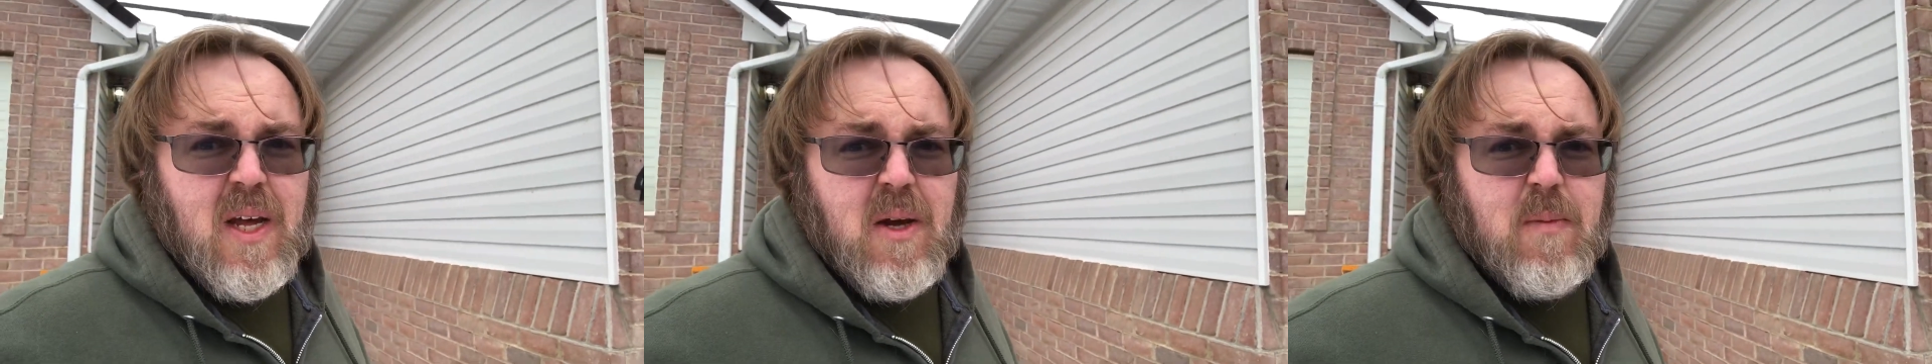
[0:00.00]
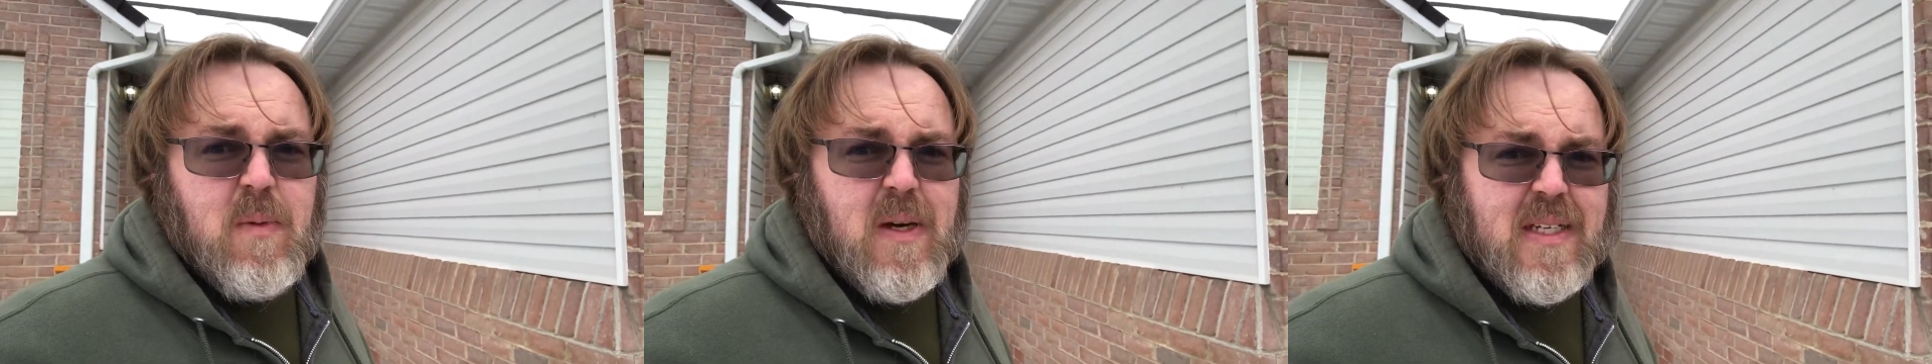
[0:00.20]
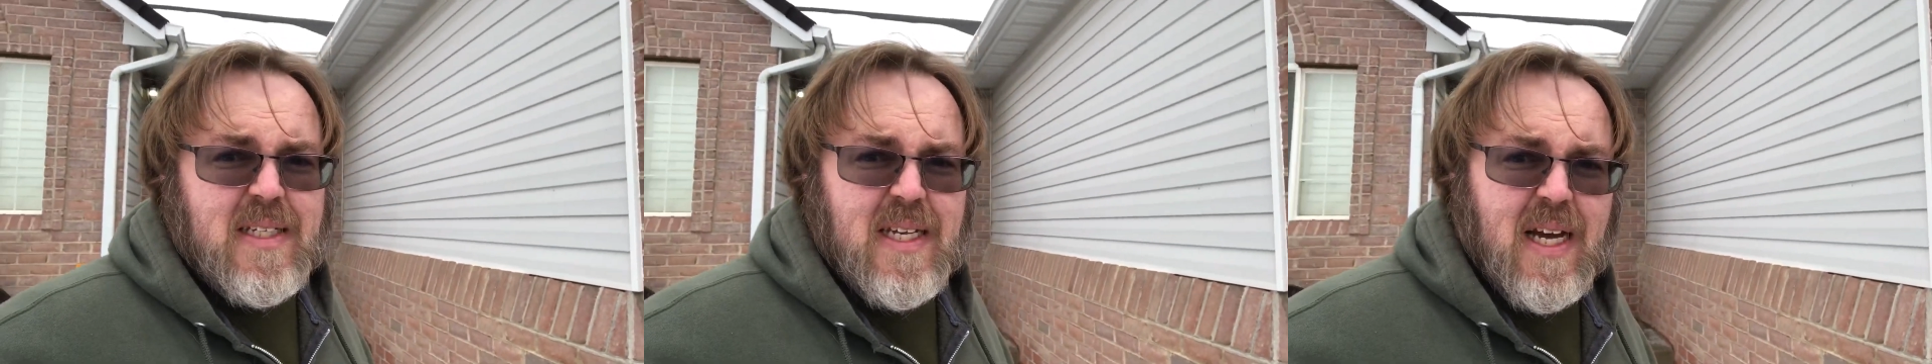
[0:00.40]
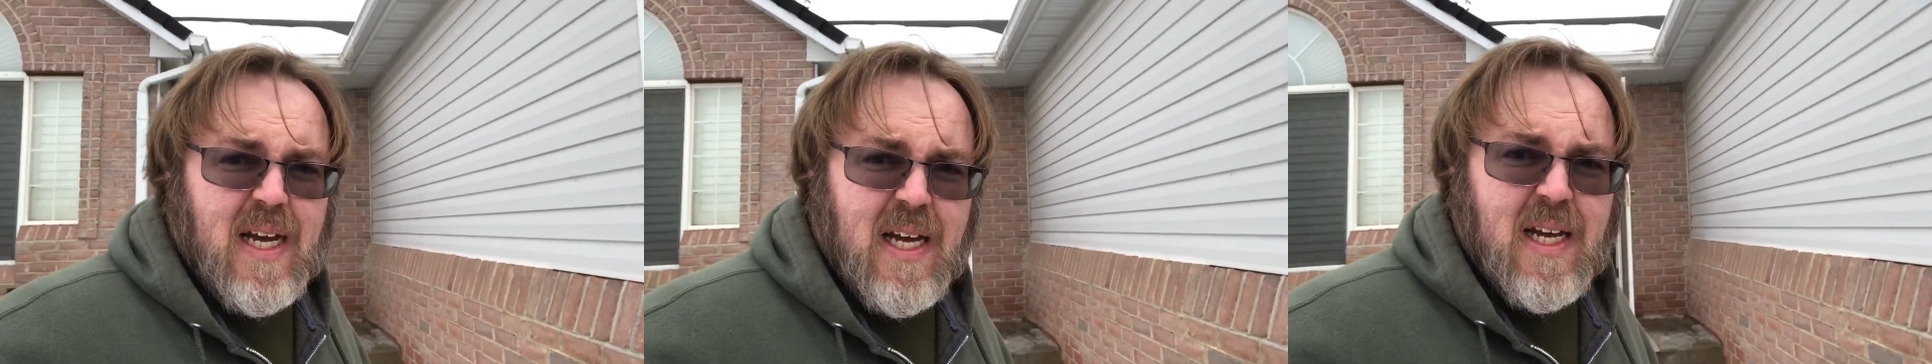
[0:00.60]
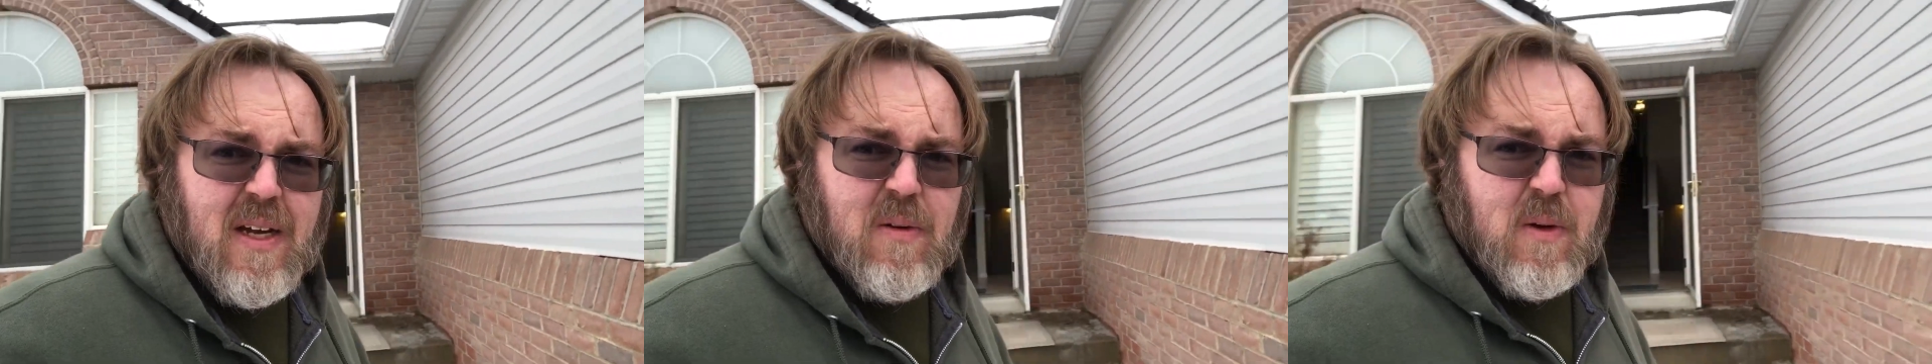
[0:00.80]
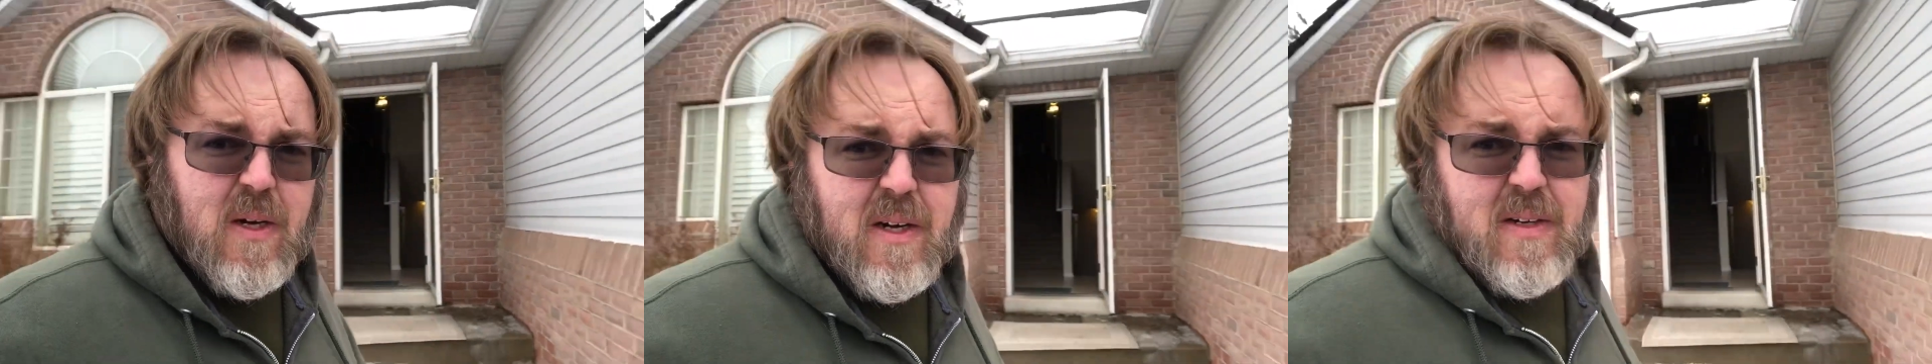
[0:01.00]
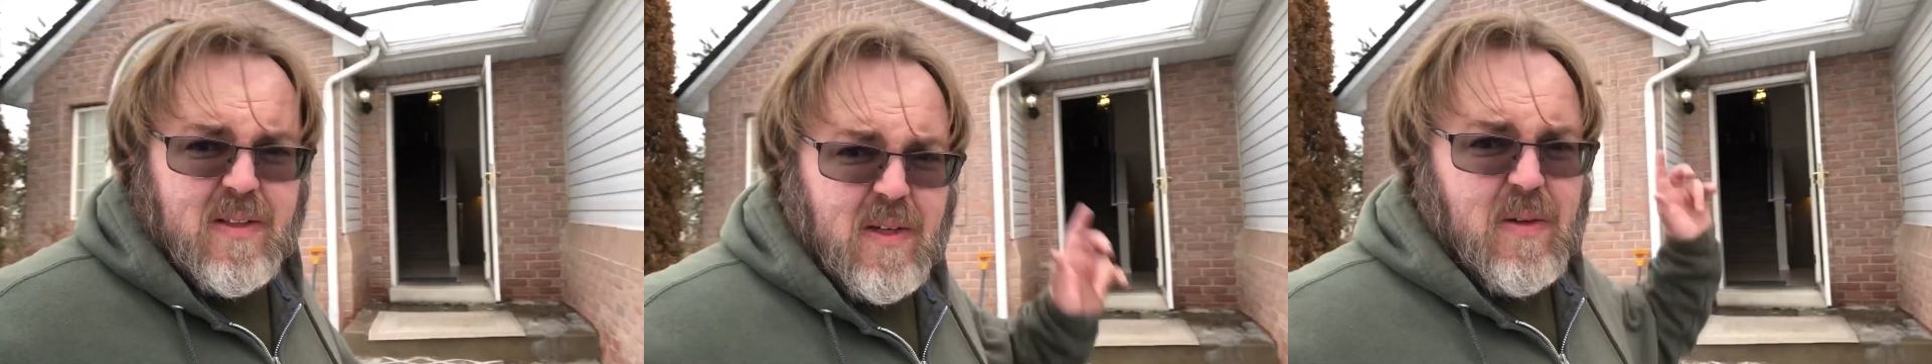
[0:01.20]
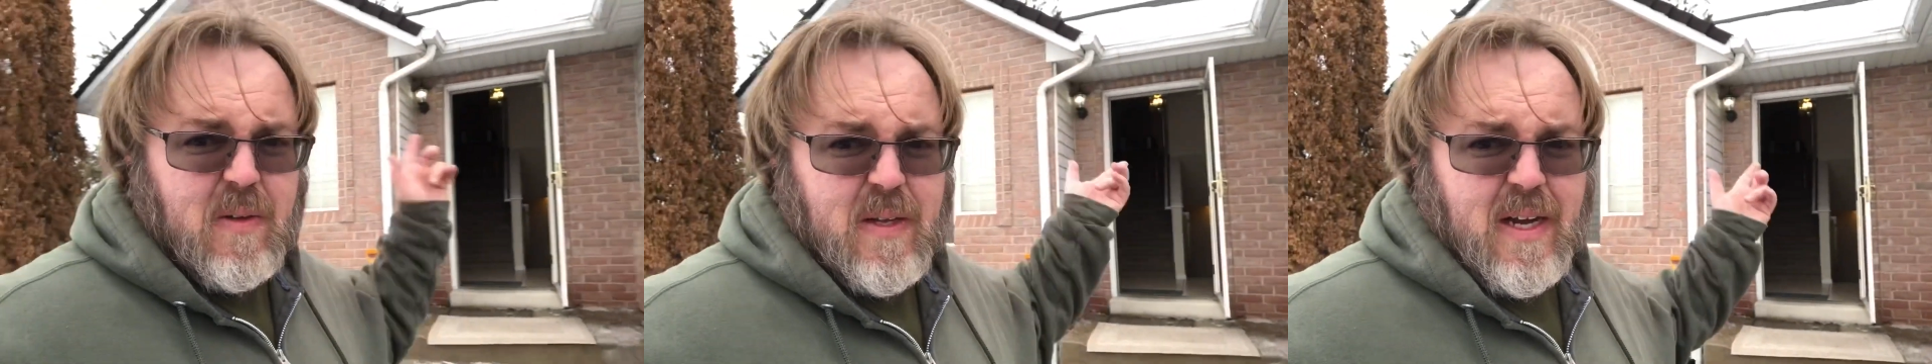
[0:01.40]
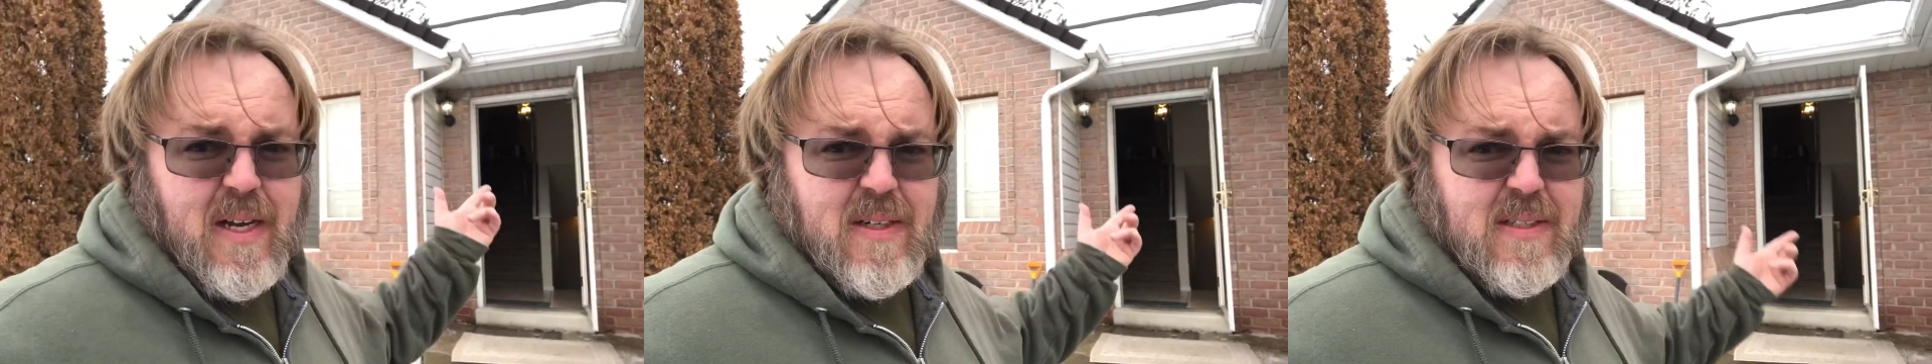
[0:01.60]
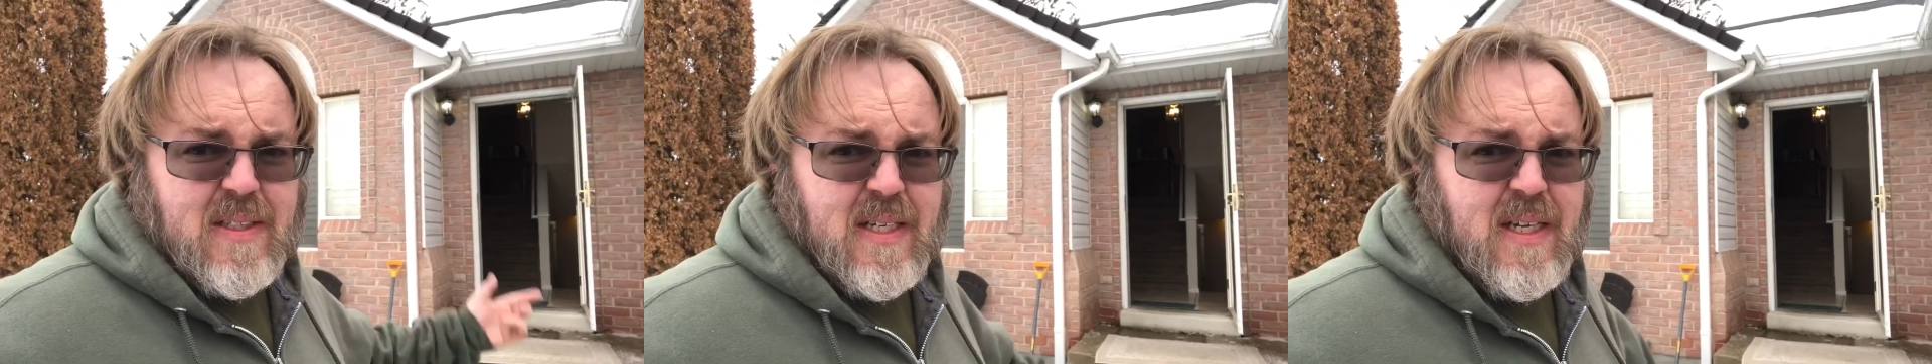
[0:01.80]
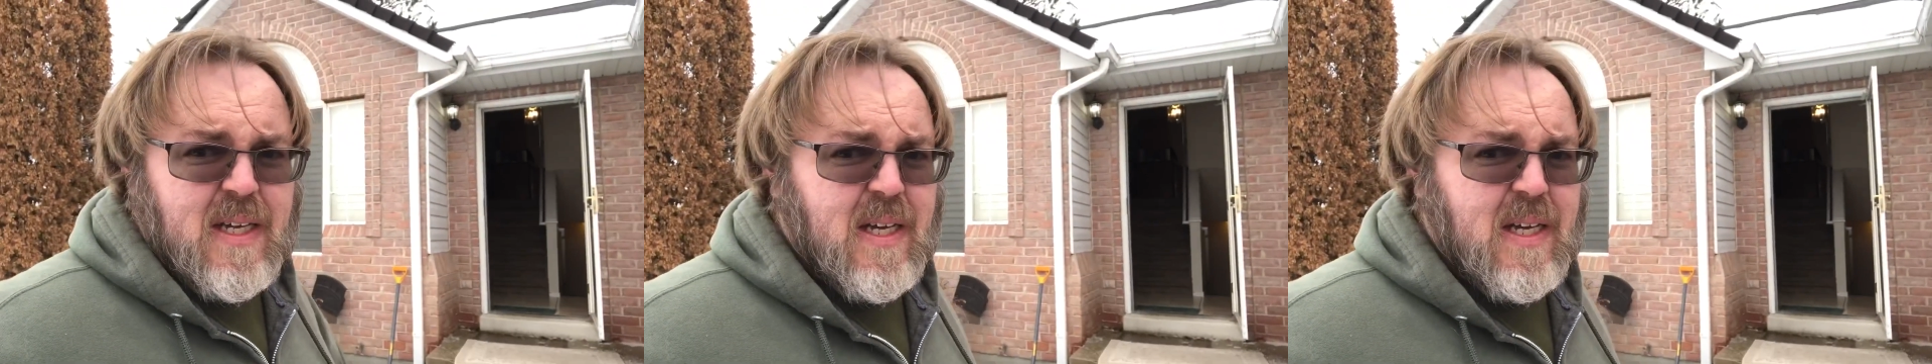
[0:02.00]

But uh, we're here at the old house.